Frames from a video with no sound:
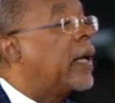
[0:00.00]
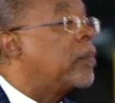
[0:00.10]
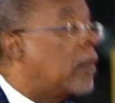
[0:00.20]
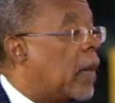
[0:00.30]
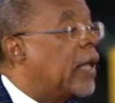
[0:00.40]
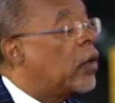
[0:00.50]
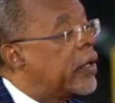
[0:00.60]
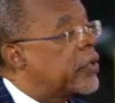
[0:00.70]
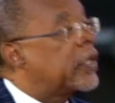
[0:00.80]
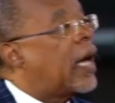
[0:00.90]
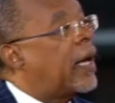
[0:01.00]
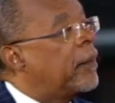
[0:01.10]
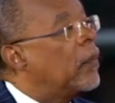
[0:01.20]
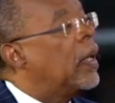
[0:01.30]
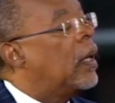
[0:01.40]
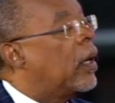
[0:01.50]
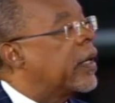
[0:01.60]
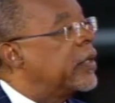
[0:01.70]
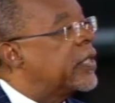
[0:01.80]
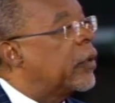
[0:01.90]
And my lawyers and I are
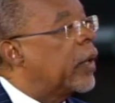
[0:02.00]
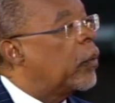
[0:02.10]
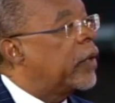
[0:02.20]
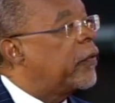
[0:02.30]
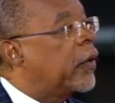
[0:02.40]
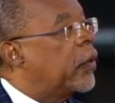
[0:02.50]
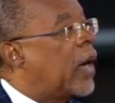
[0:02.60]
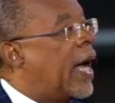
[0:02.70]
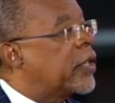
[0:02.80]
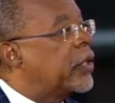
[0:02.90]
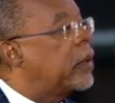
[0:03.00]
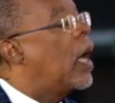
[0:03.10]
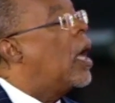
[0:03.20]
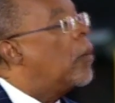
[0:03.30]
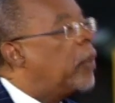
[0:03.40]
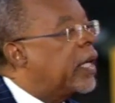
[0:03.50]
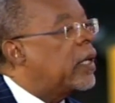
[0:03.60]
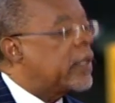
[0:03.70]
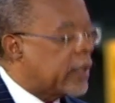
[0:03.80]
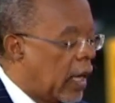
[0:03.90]
considering what further action, because...